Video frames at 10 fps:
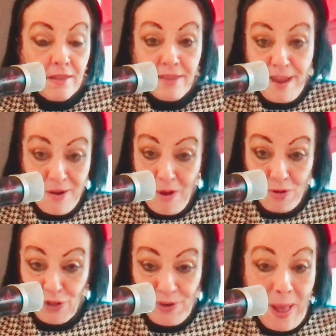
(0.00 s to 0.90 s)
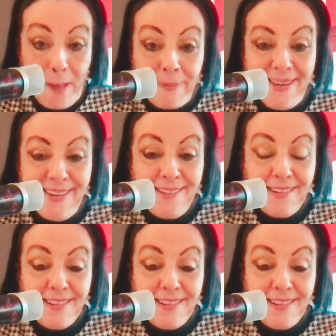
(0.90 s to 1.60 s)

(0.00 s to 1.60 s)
they are not unhappy.